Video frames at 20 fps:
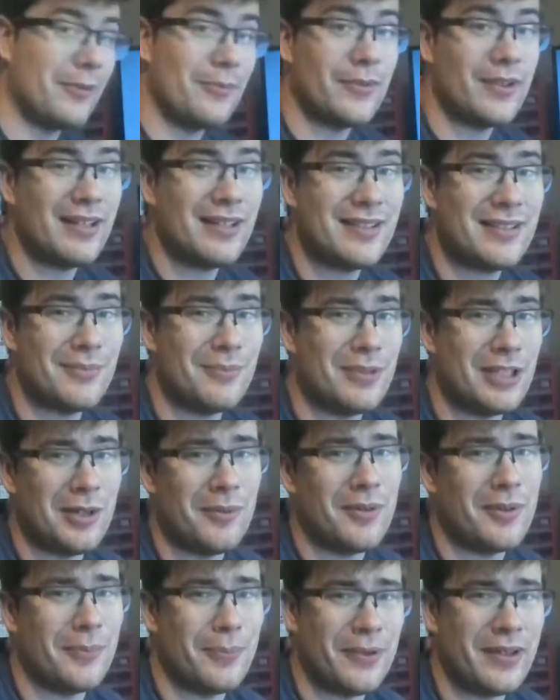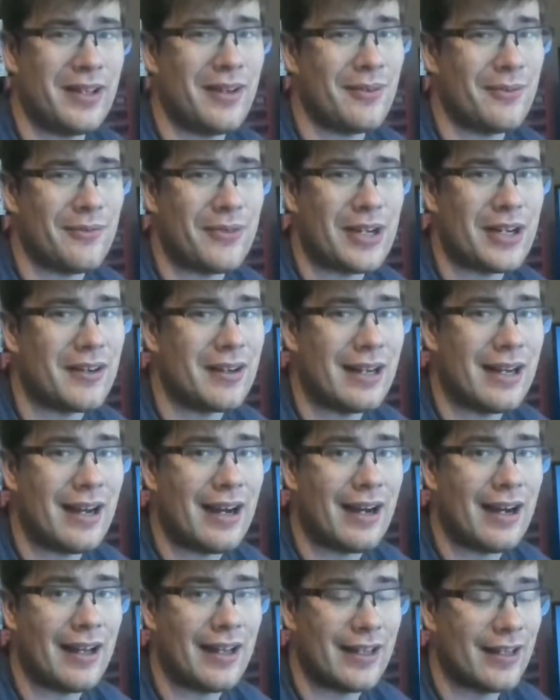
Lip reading: rates and be able to play on very high